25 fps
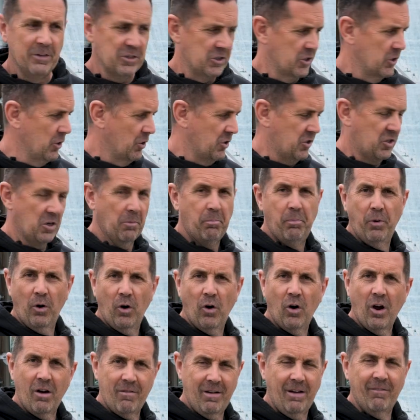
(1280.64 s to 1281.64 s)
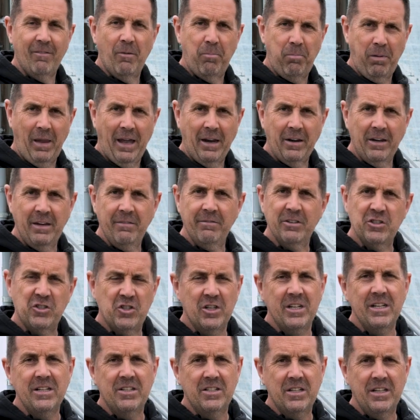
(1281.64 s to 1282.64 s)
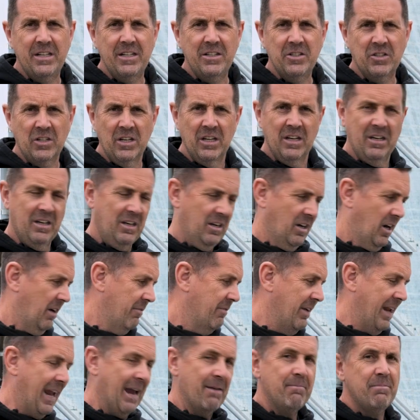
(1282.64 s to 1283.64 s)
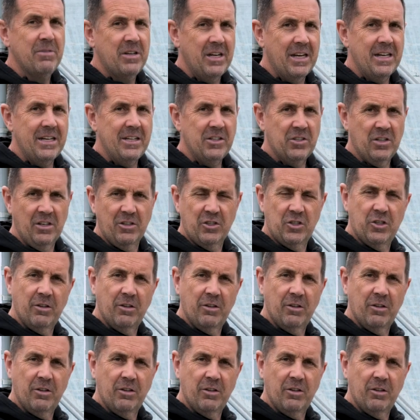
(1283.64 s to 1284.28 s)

There's no support around the plant in the GTs and the MDs,